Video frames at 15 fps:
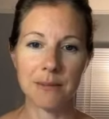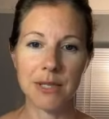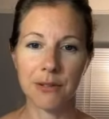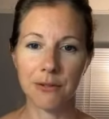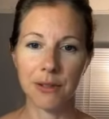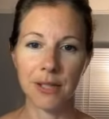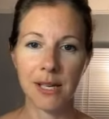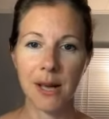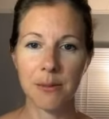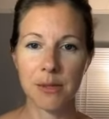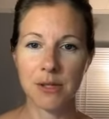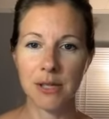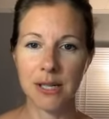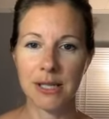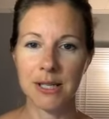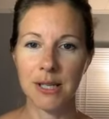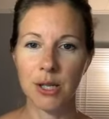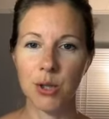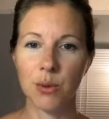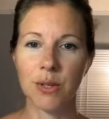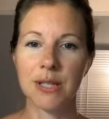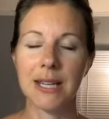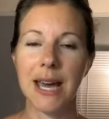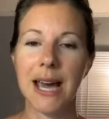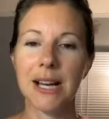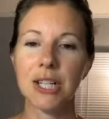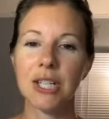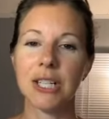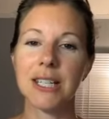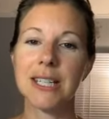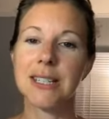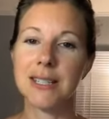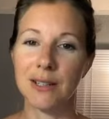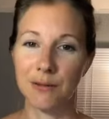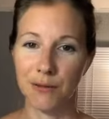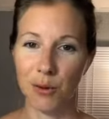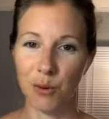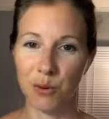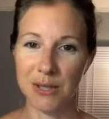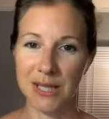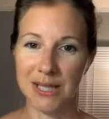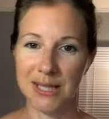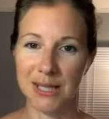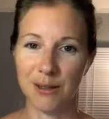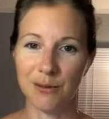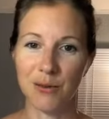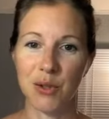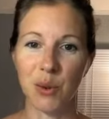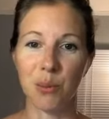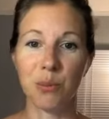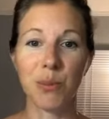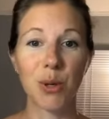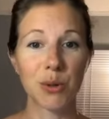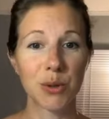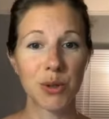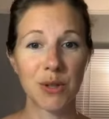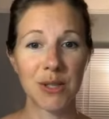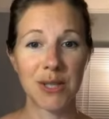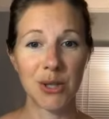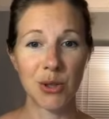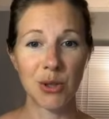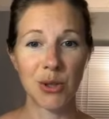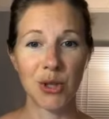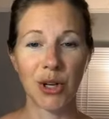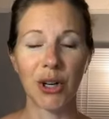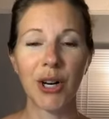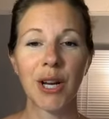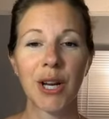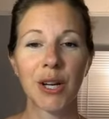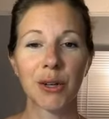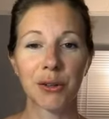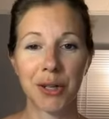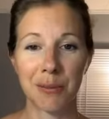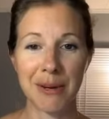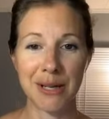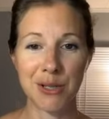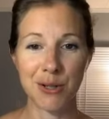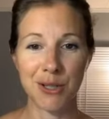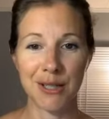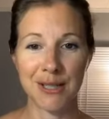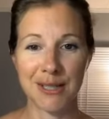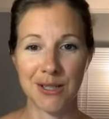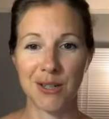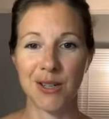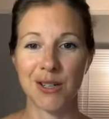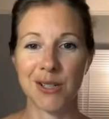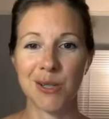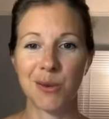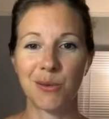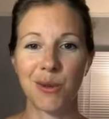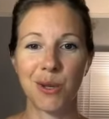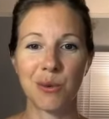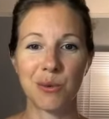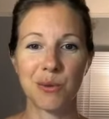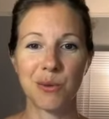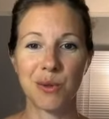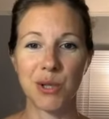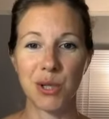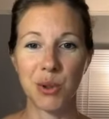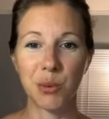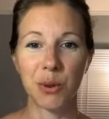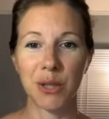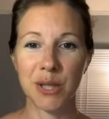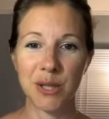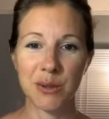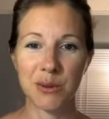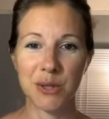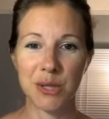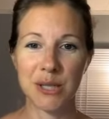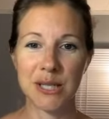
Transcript: different in chemical constituents, actually isn't photosensitive. So most of the citrus are, green mandarin is not. So if you do want to use your